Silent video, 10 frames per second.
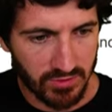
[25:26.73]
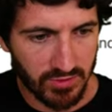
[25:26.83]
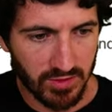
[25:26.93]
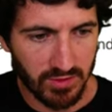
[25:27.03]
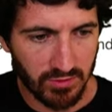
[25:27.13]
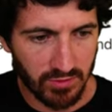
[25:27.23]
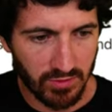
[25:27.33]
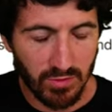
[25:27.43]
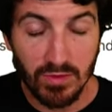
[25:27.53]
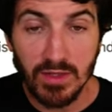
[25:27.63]
trillion
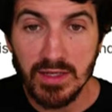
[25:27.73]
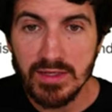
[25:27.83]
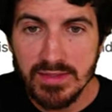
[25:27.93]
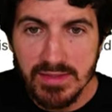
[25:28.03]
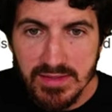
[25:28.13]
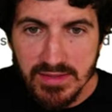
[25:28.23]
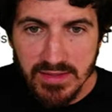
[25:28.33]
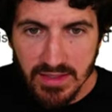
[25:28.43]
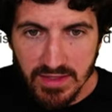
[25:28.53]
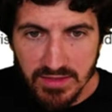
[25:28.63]
tokens.
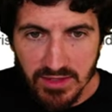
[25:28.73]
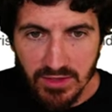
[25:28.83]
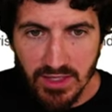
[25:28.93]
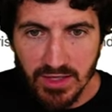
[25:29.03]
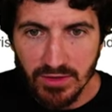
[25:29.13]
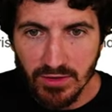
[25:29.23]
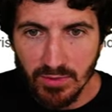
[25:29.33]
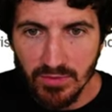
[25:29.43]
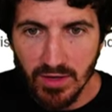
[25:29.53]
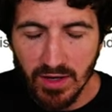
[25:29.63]
It's currently at the
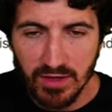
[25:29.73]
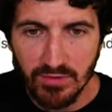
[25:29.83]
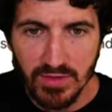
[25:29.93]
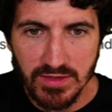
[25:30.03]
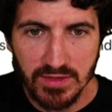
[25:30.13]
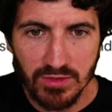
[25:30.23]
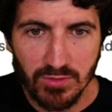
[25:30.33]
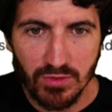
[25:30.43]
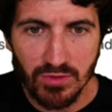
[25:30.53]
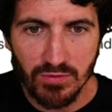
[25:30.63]
top of the Hugging Face
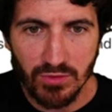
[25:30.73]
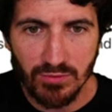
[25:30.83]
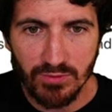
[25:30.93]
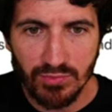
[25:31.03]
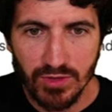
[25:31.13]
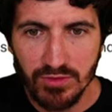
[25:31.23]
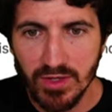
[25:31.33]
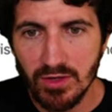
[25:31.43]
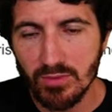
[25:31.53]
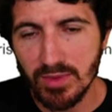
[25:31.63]
leaderboard for
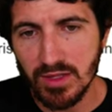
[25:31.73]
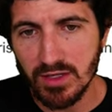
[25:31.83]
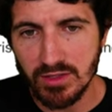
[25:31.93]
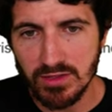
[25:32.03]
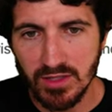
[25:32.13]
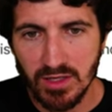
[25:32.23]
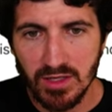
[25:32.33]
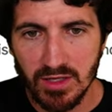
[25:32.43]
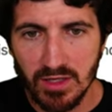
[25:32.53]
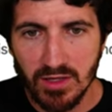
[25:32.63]
pre-train open large.
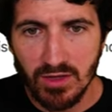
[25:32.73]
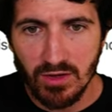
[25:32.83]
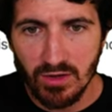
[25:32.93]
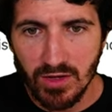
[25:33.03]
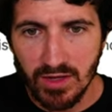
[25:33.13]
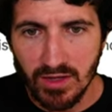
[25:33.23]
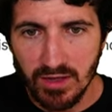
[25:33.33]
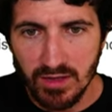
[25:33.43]
Okay.